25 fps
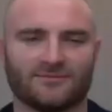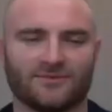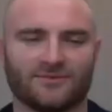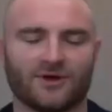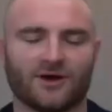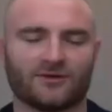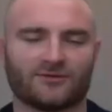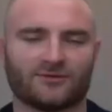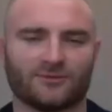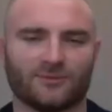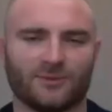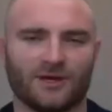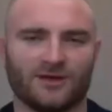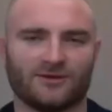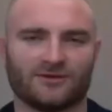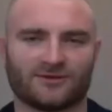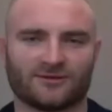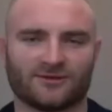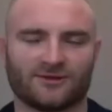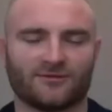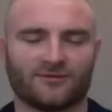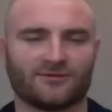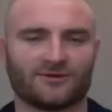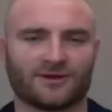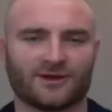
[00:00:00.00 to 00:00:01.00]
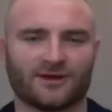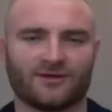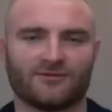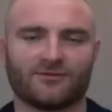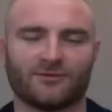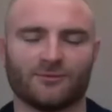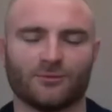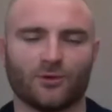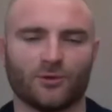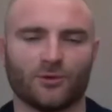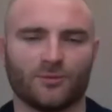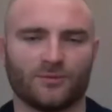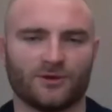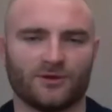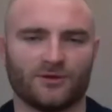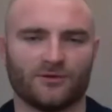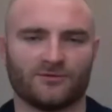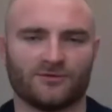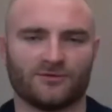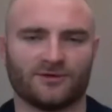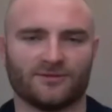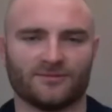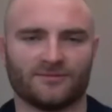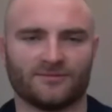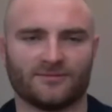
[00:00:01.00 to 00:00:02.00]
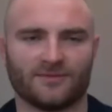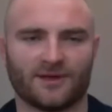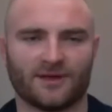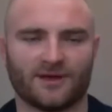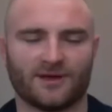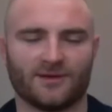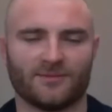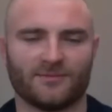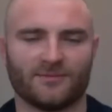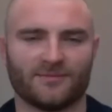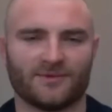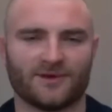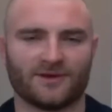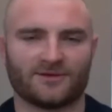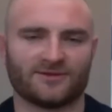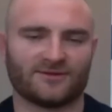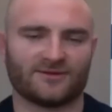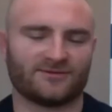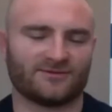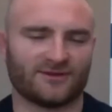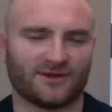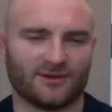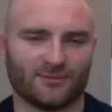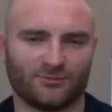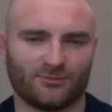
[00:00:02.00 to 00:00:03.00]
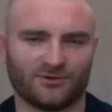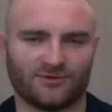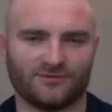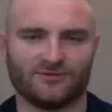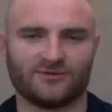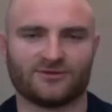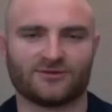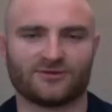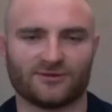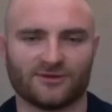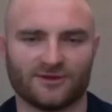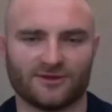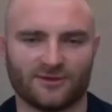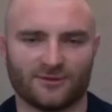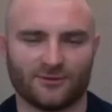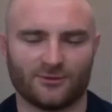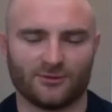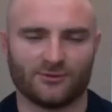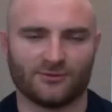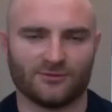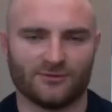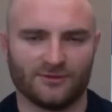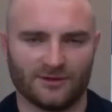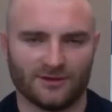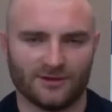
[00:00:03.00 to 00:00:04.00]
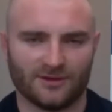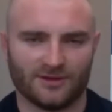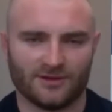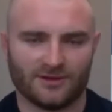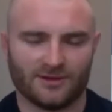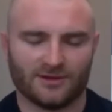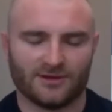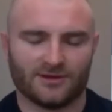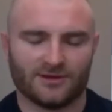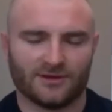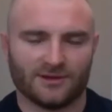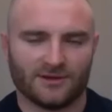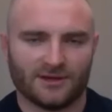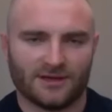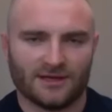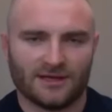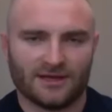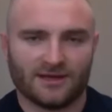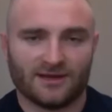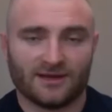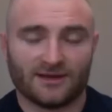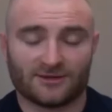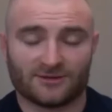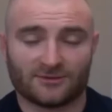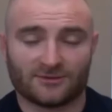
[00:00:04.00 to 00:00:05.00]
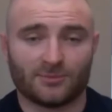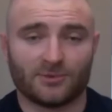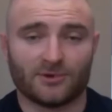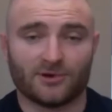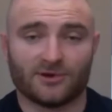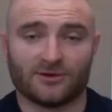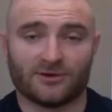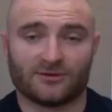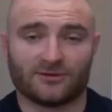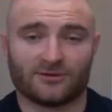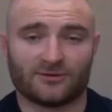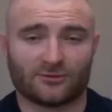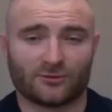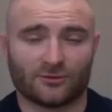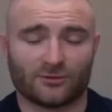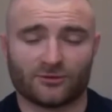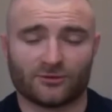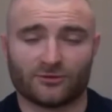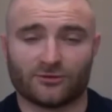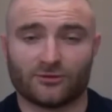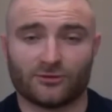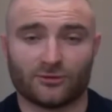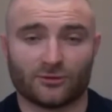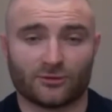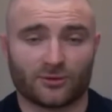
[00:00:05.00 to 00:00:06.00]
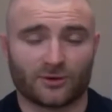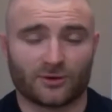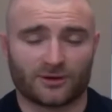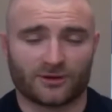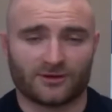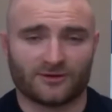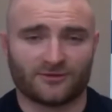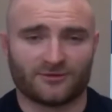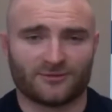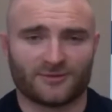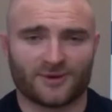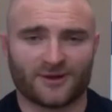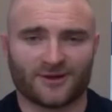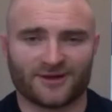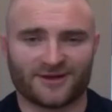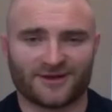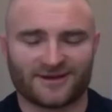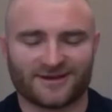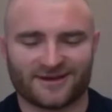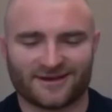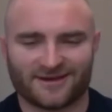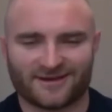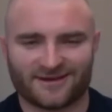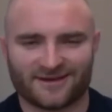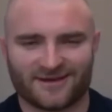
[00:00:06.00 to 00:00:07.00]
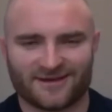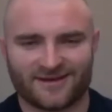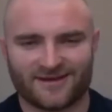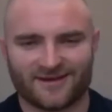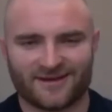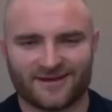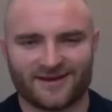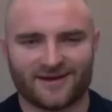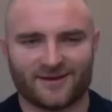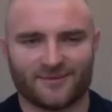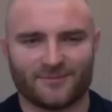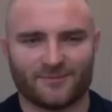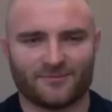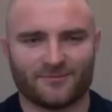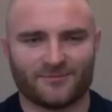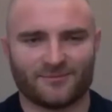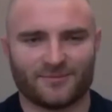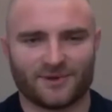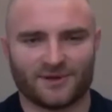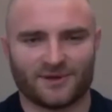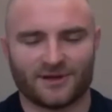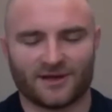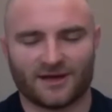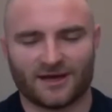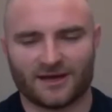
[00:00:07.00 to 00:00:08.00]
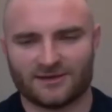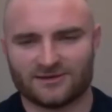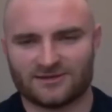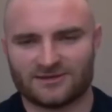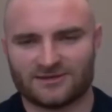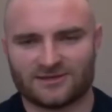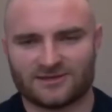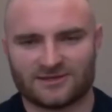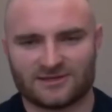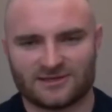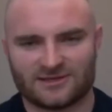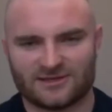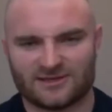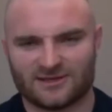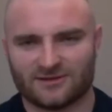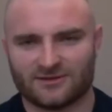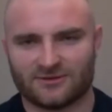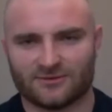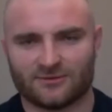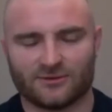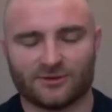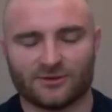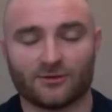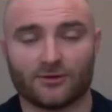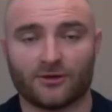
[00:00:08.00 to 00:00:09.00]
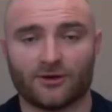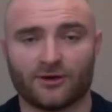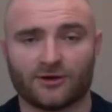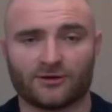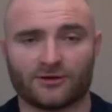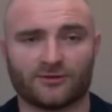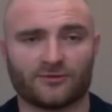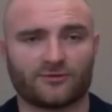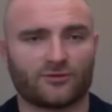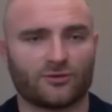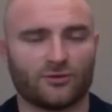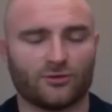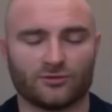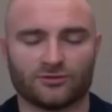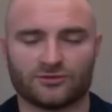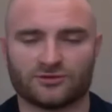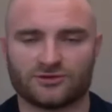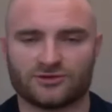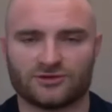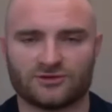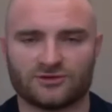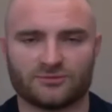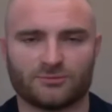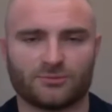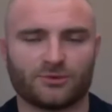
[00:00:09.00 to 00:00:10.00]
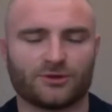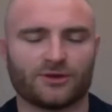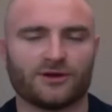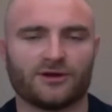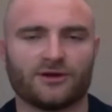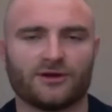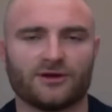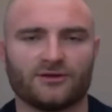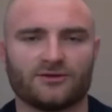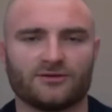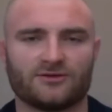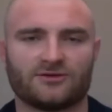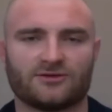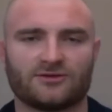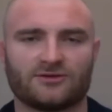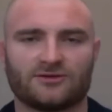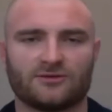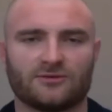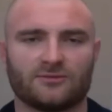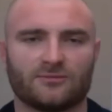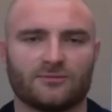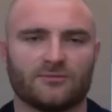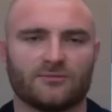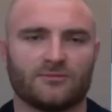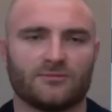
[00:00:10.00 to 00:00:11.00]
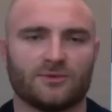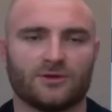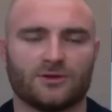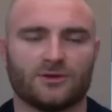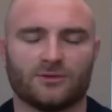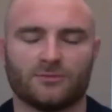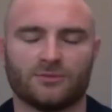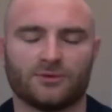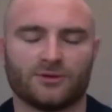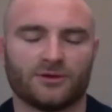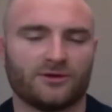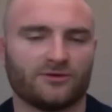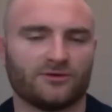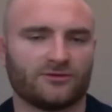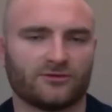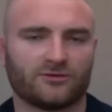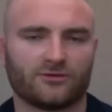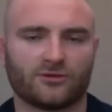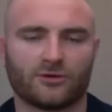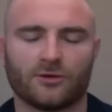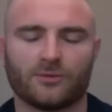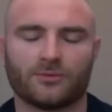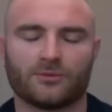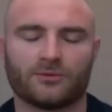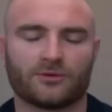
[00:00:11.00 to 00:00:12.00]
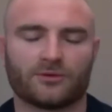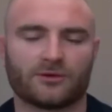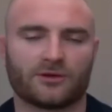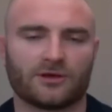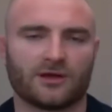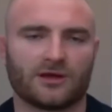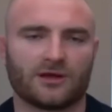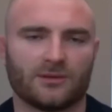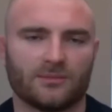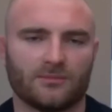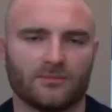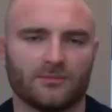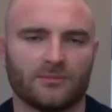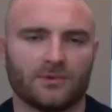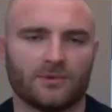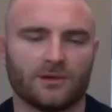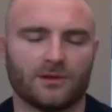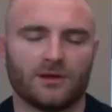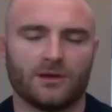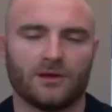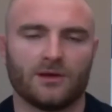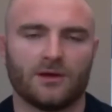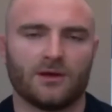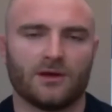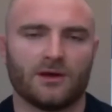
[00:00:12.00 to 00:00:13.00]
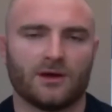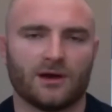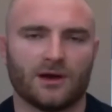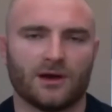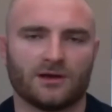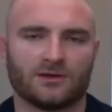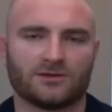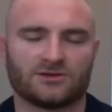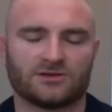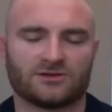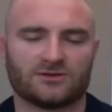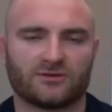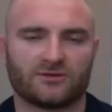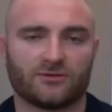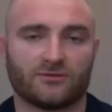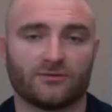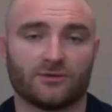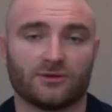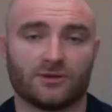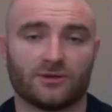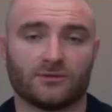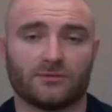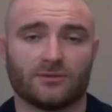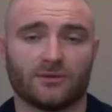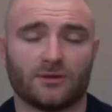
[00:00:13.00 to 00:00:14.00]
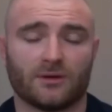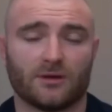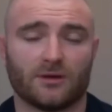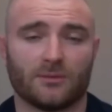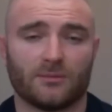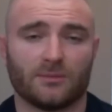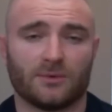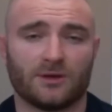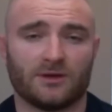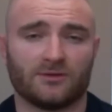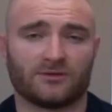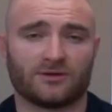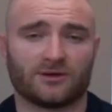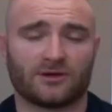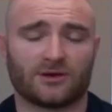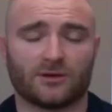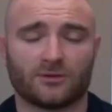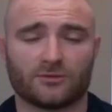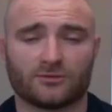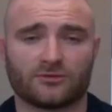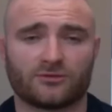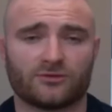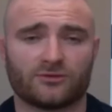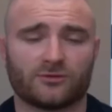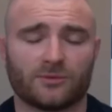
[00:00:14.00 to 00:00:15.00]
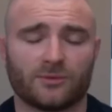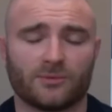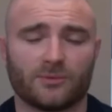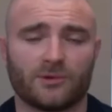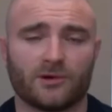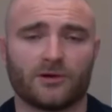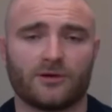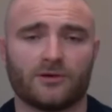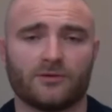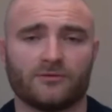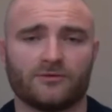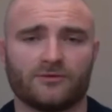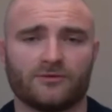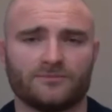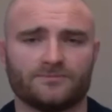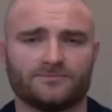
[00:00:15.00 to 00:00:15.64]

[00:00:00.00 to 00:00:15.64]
That's amazing. Loving every moment of it. As I said previously, the whole experience is going too quickly for my liking. But now it's, you know, you're learning off coaches, players, you know, players at the top of their game. And it's just a really amazing culture to be part of.